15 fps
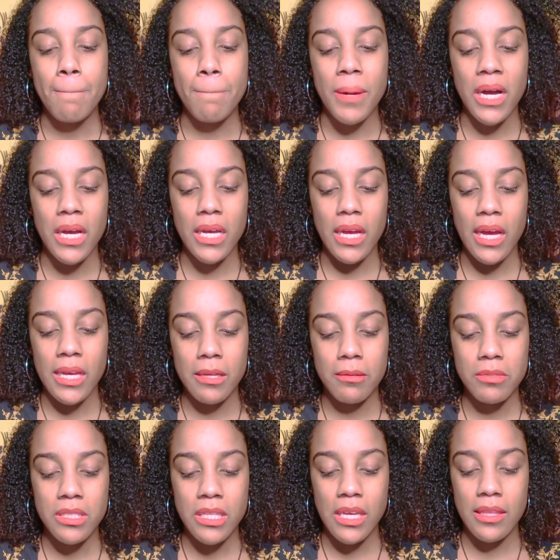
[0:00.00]
but I
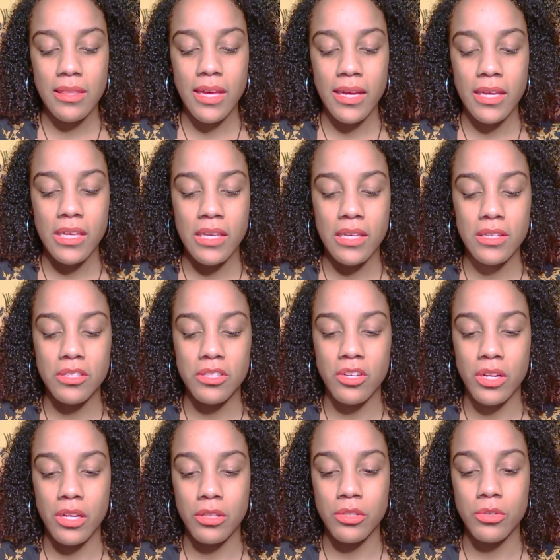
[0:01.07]
am seeing that he is
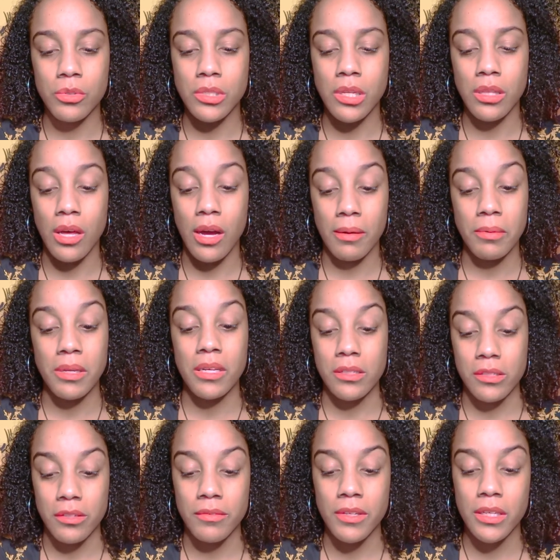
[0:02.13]
going to lose a lot
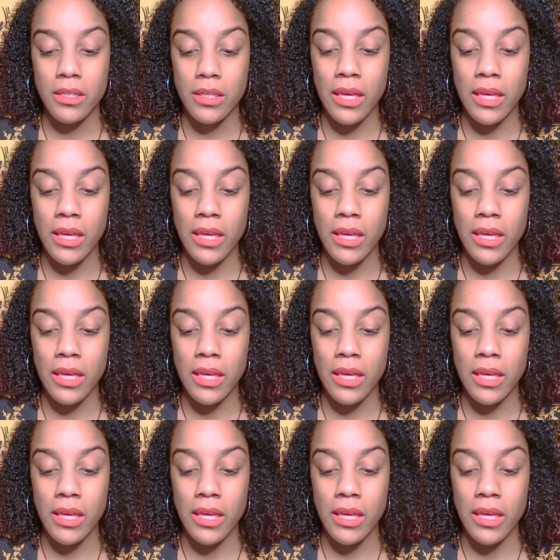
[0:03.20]
because of it.